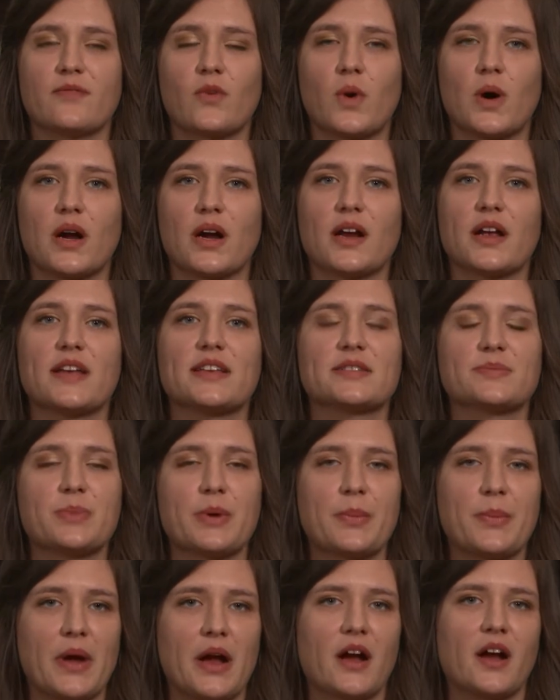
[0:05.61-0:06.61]
for is
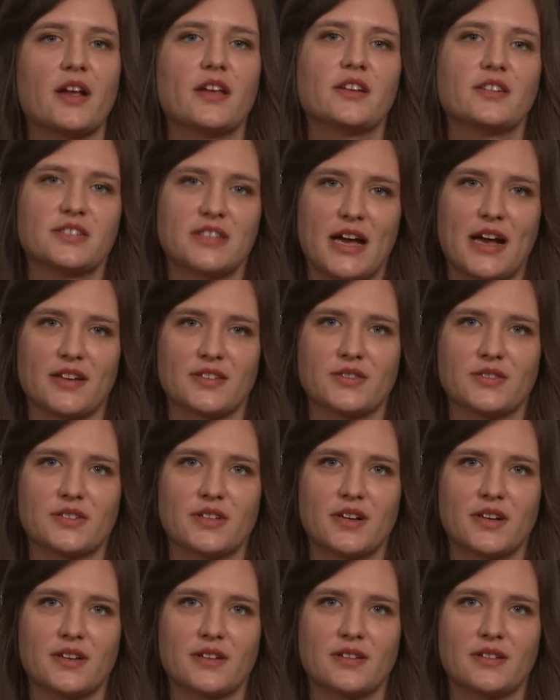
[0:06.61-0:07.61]
preparing your tax
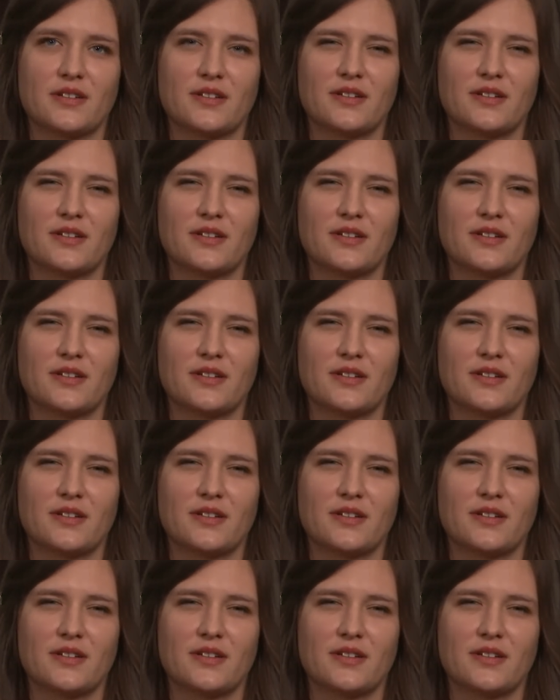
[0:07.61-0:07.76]
return.